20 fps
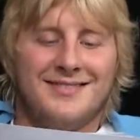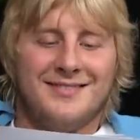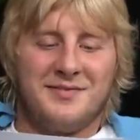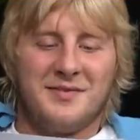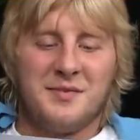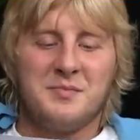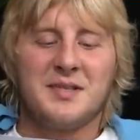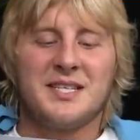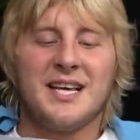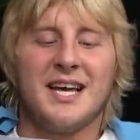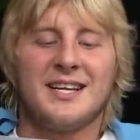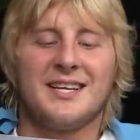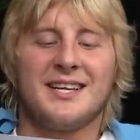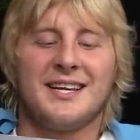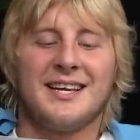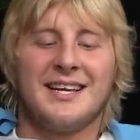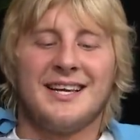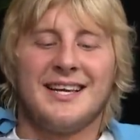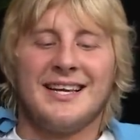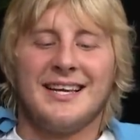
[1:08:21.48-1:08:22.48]
These are all
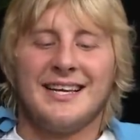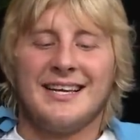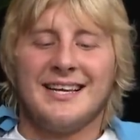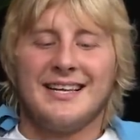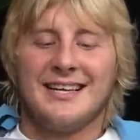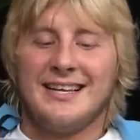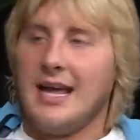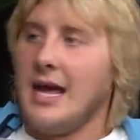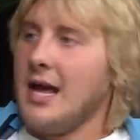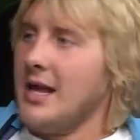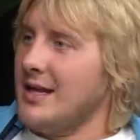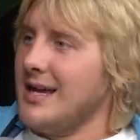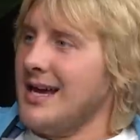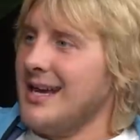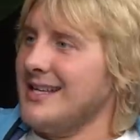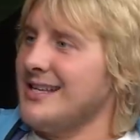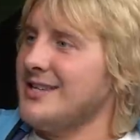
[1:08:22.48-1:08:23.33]
for me, or these are you, lad?